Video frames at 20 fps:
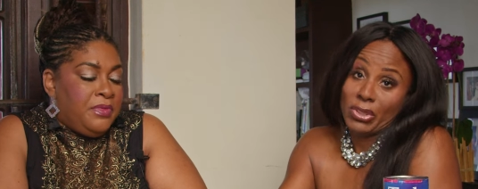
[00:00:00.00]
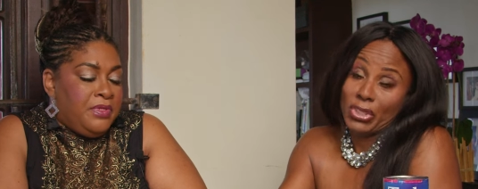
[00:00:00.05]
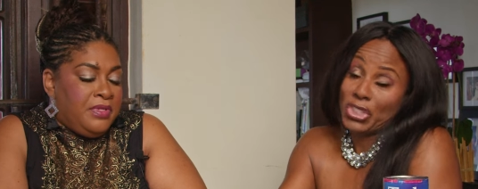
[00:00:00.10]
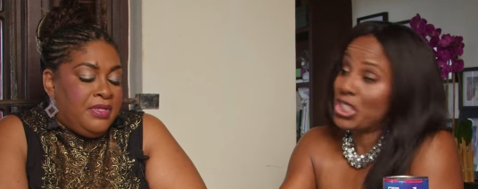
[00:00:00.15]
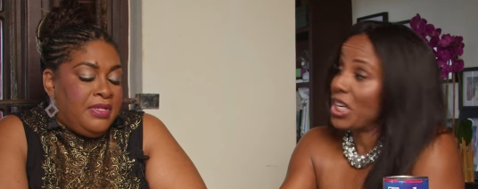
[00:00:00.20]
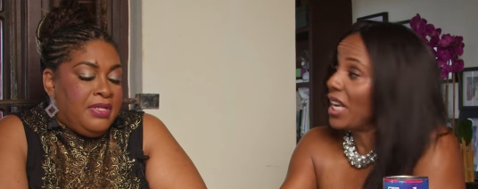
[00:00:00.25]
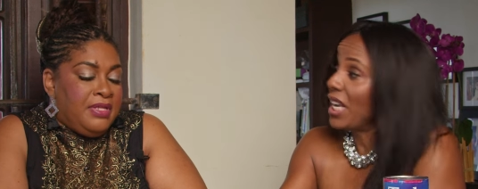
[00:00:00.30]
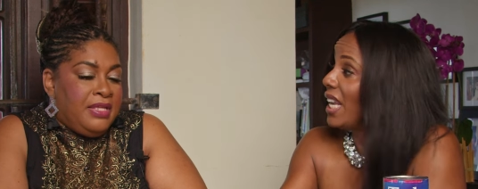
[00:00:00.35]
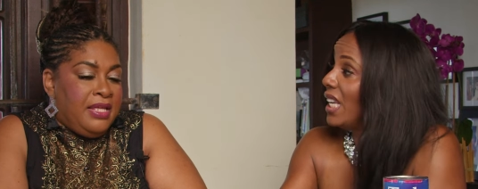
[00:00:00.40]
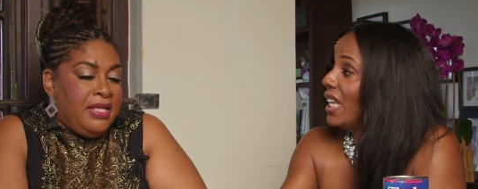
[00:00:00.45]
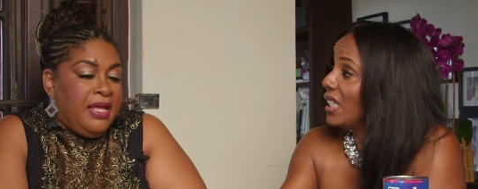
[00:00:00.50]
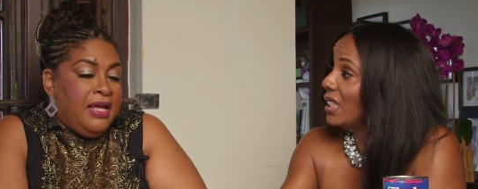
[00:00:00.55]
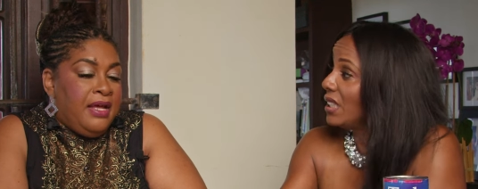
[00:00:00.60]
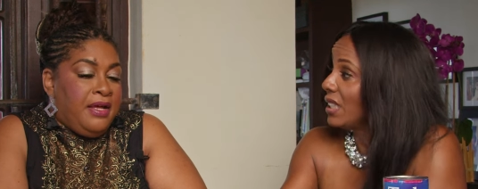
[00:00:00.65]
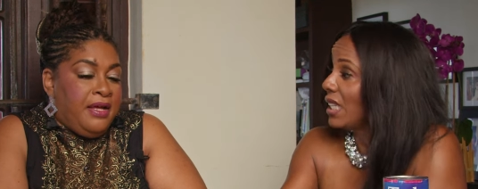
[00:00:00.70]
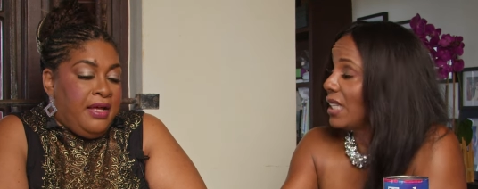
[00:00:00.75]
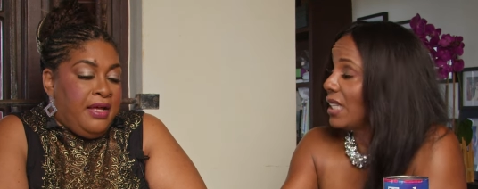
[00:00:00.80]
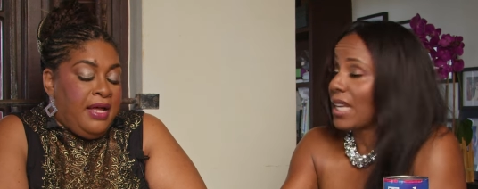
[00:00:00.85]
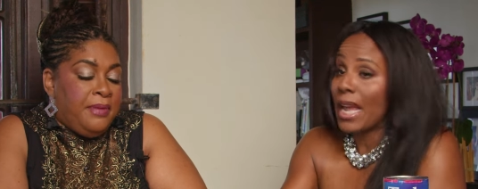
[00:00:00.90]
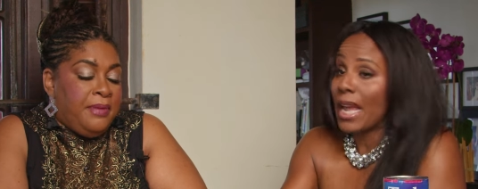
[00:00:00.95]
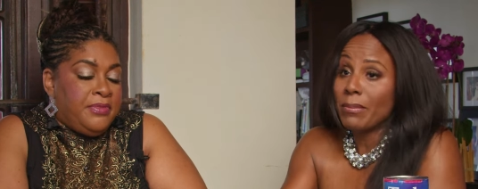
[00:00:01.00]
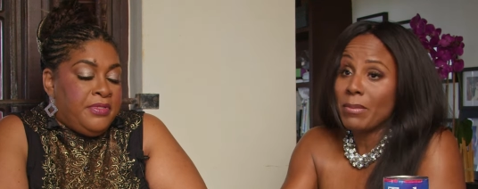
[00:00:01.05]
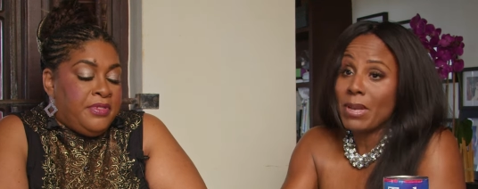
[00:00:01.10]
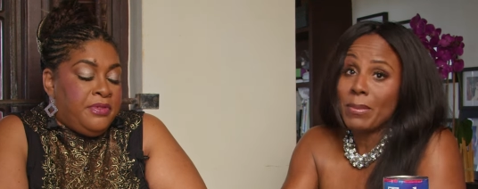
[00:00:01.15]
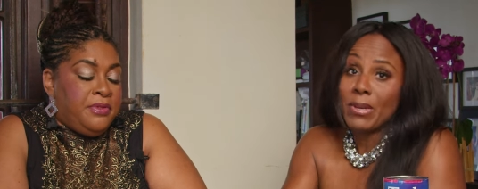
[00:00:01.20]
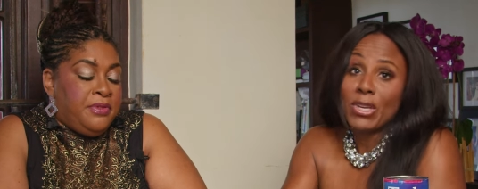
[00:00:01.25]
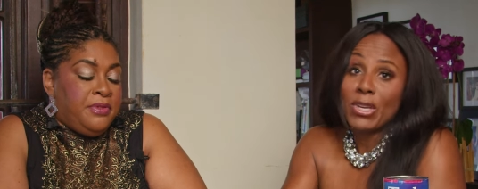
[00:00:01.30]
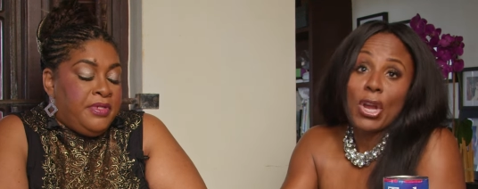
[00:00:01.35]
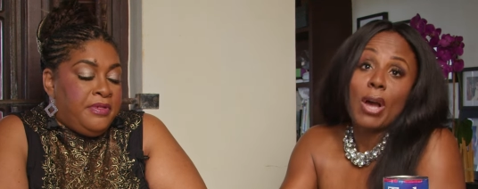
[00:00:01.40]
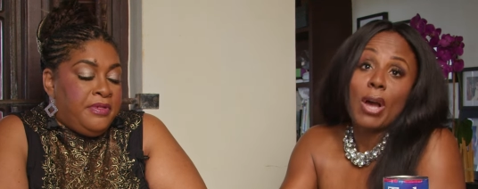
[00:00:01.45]
Speaker 1: change, yeah, and
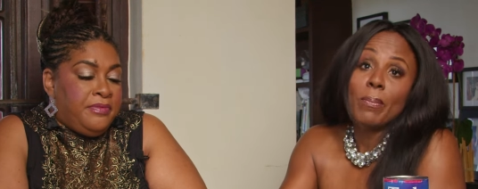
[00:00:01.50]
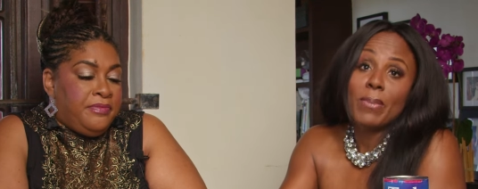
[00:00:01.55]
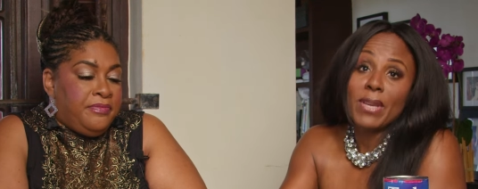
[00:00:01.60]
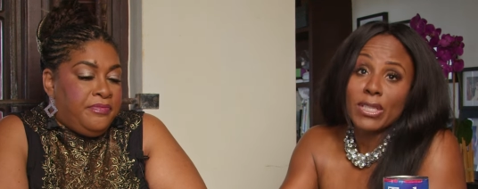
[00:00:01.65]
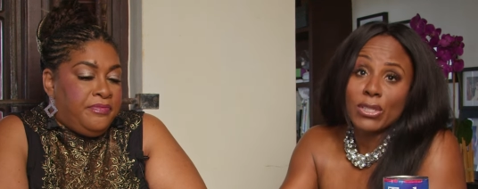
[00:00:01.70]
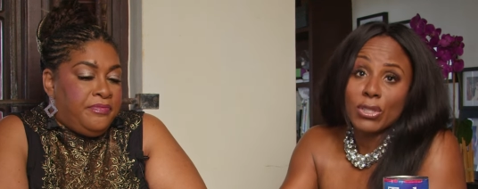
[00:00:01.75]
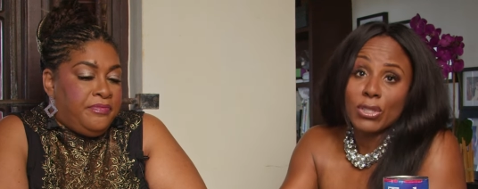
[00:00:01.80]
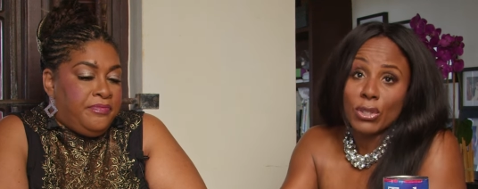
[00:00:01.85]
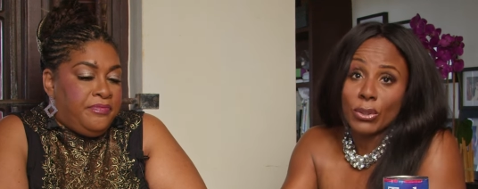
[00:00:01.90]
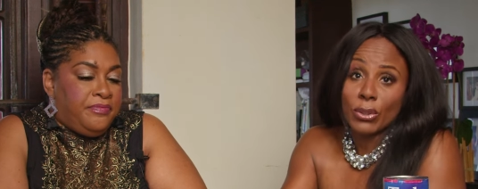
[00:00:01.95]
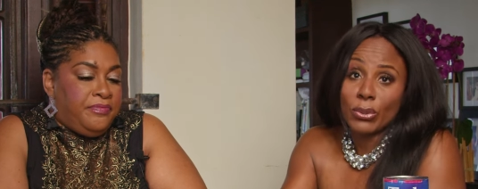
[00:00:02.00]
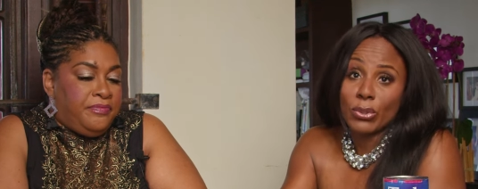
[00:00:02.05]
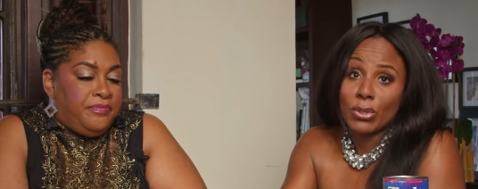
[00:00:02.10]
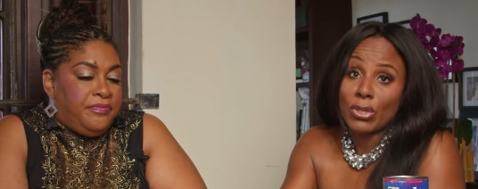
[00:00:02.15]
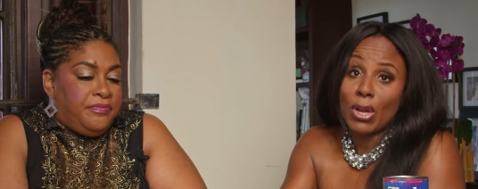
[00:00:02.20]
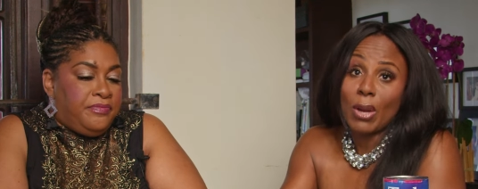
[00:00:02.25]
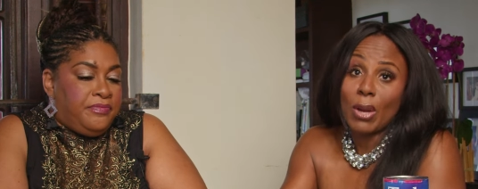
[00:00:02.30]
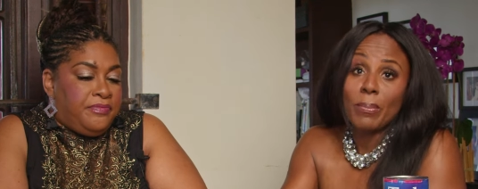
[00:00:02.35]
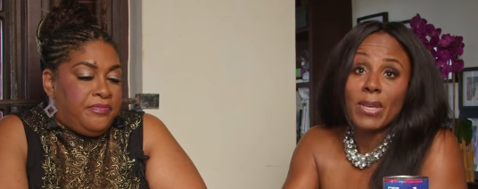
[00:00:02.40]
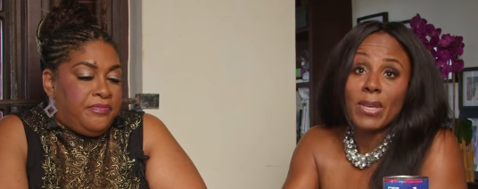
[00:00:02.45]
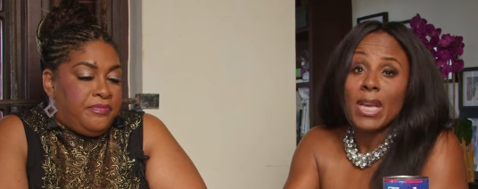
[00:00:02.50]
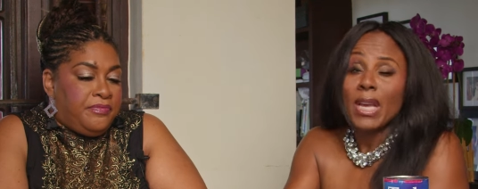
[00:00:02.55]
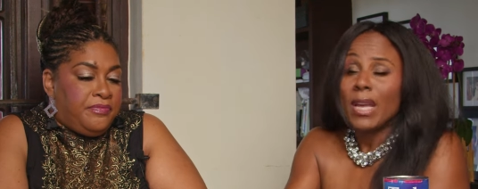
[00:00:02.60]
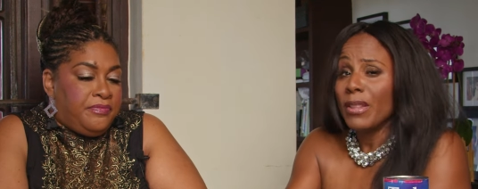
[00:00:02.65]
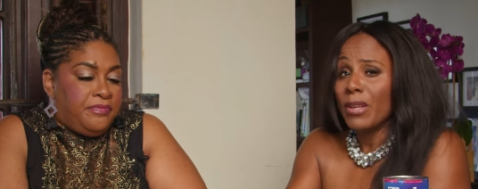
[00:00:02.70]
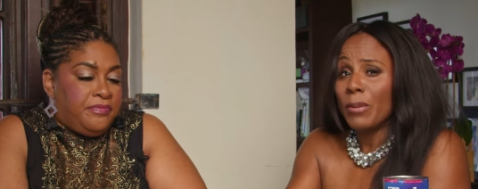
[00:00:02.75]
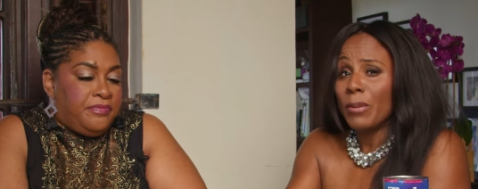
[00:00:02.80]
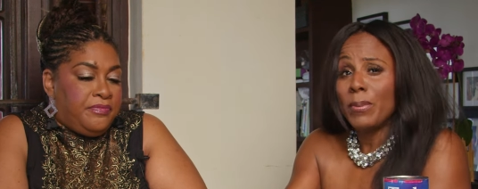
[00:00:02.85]
maybe not be as close, there are